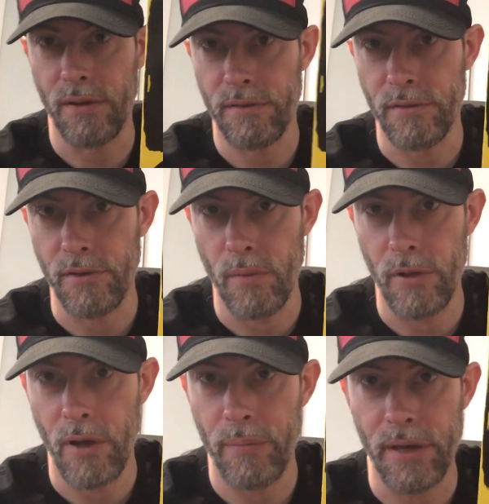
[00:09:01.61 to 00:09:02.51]
It's a double
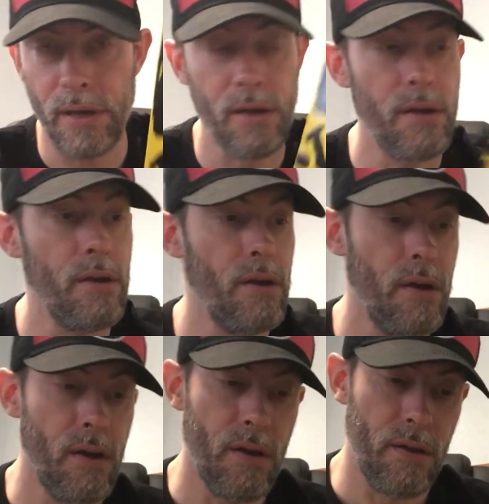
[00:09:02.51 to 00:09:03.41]
LP.
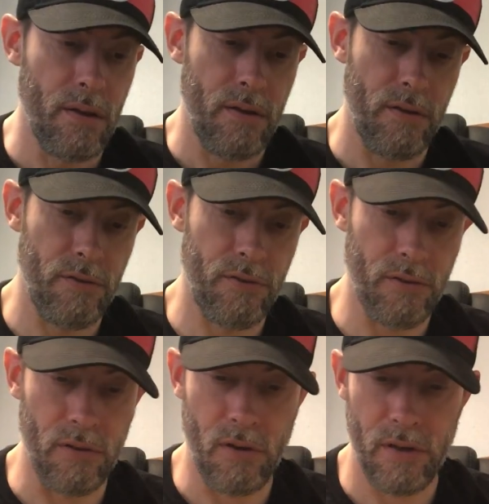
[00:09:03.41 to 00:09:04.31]
This took a
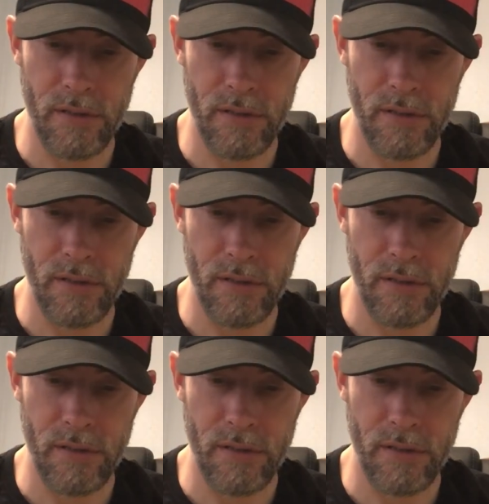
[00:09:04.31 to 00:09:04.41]
long